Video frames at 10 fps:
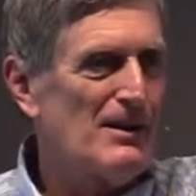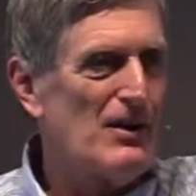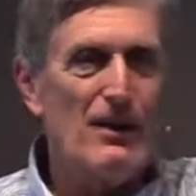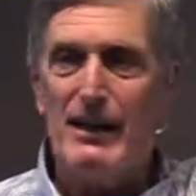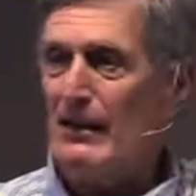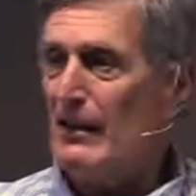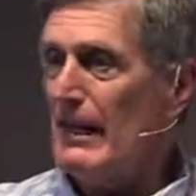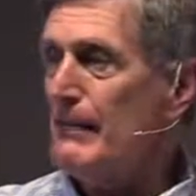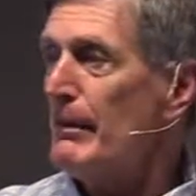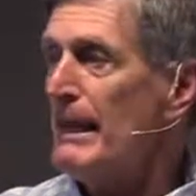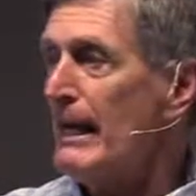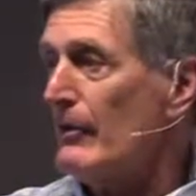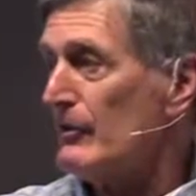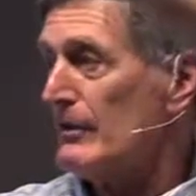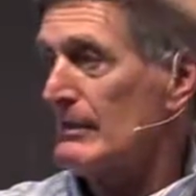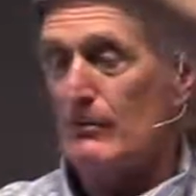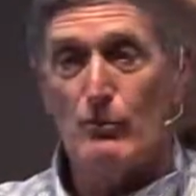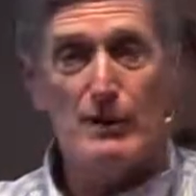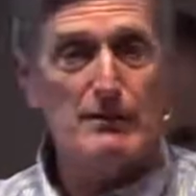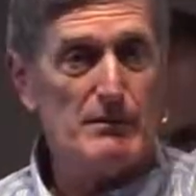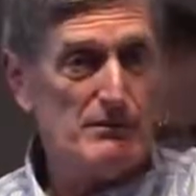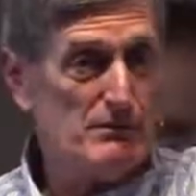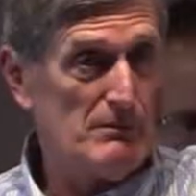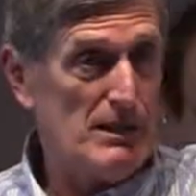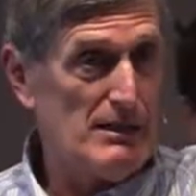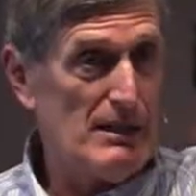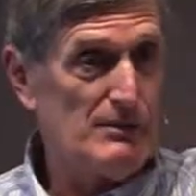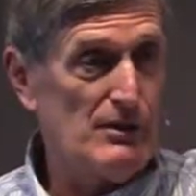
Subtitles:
All right, anybody else? I